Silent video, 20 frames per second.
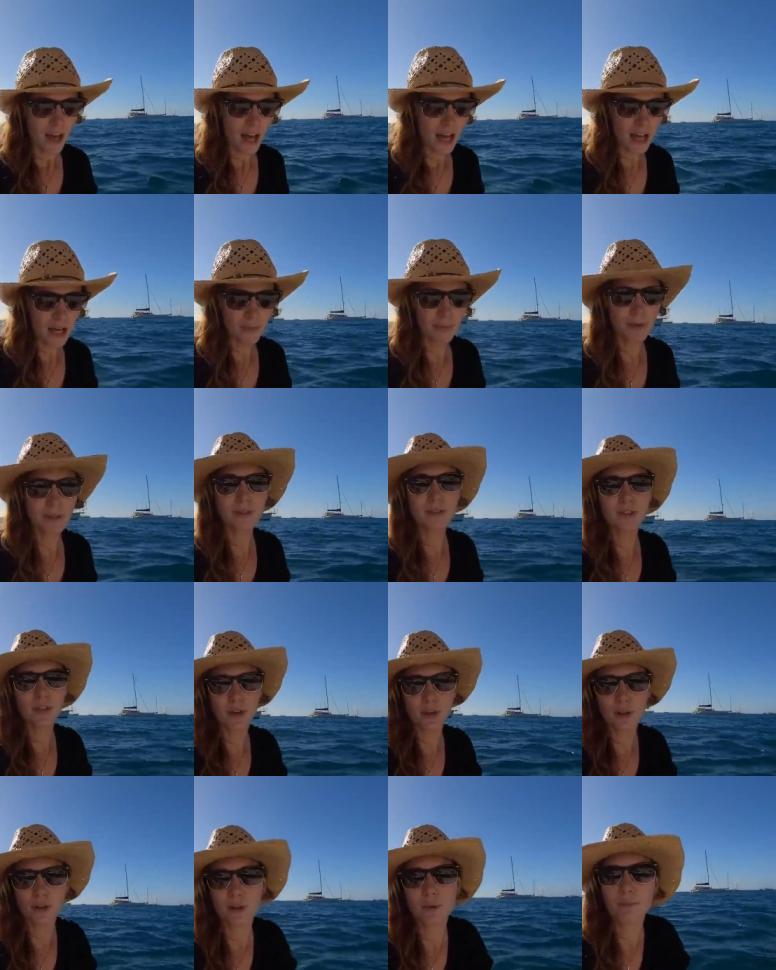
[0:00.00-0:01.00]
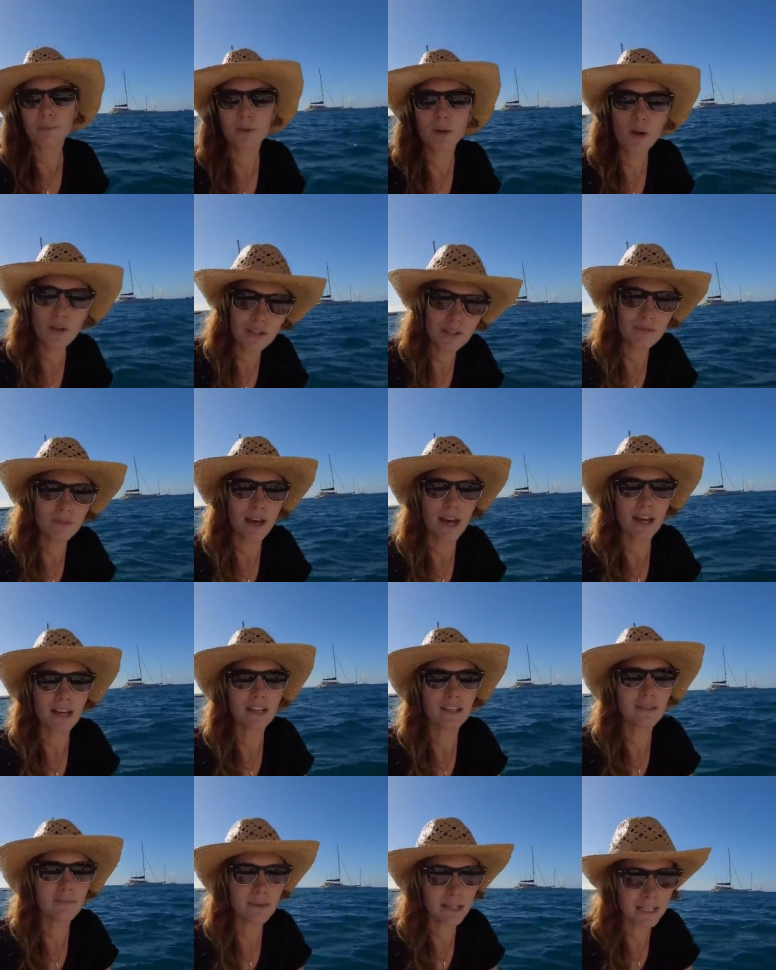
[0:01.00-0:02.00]
Um, so because of
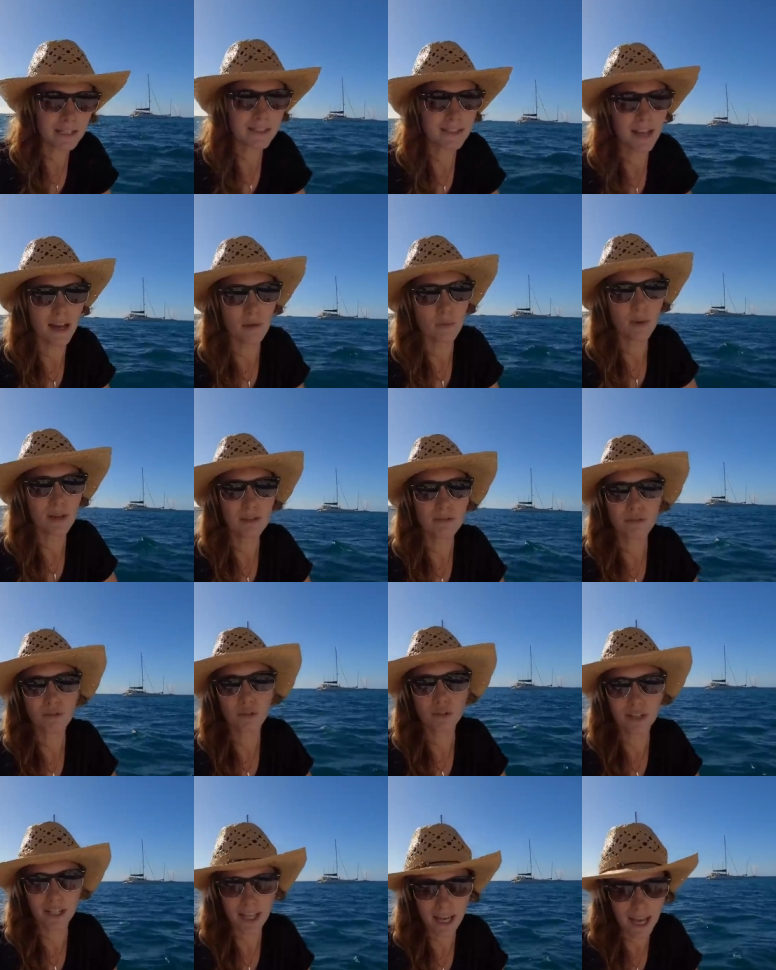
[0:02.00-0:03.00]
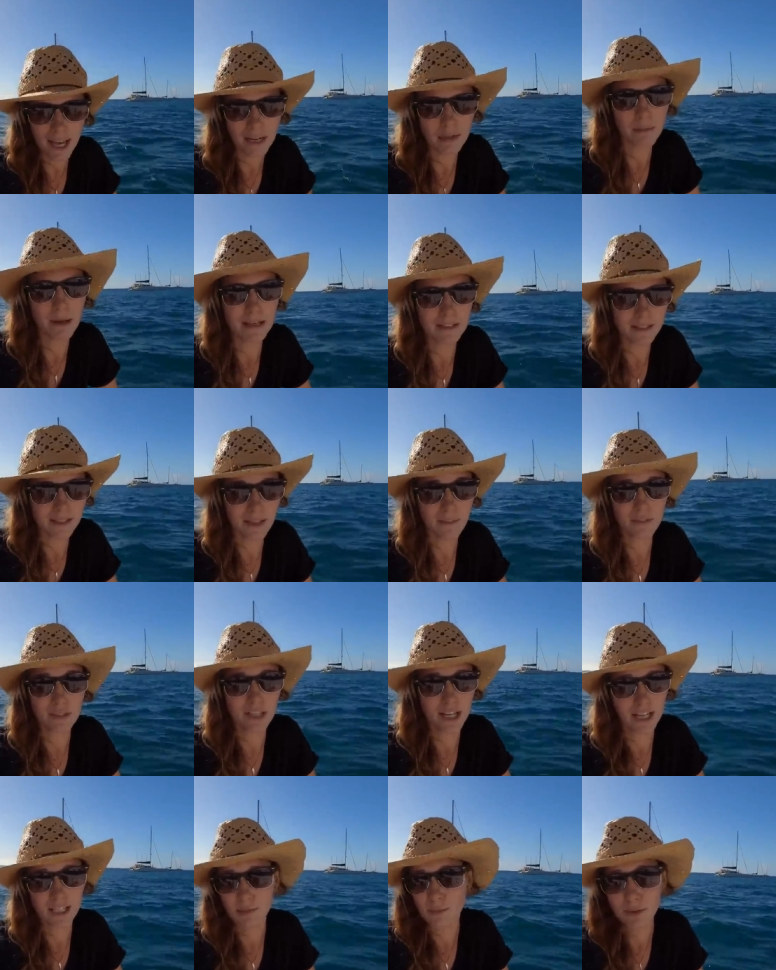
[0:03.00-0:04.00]
that, it means that we've already had about
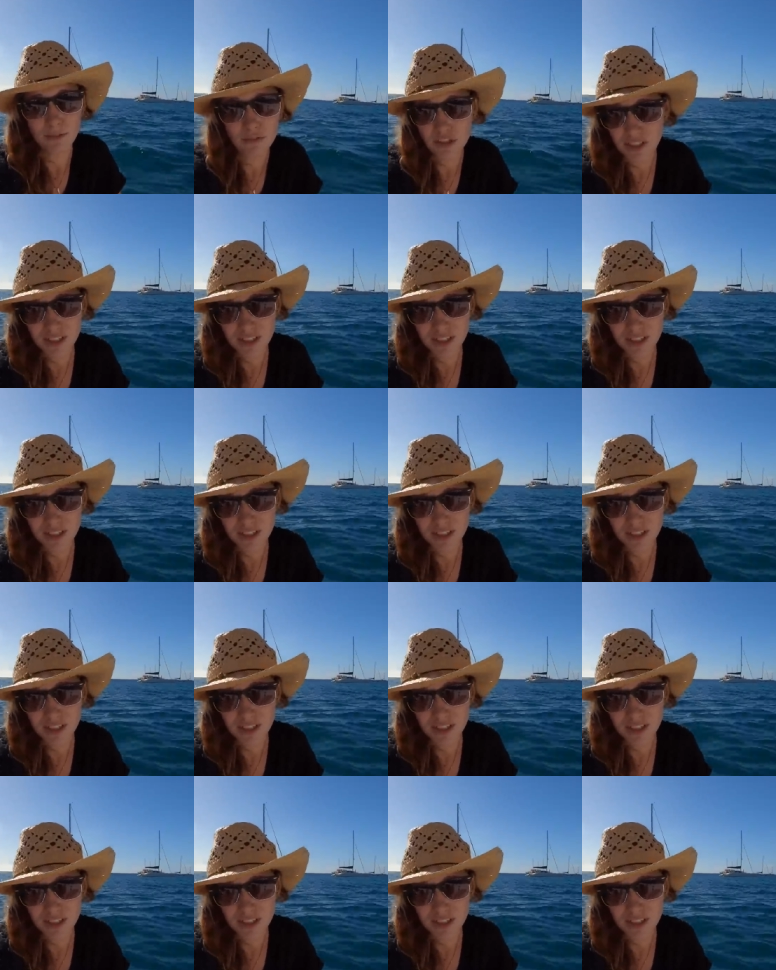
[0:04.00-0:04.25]
seven days. We've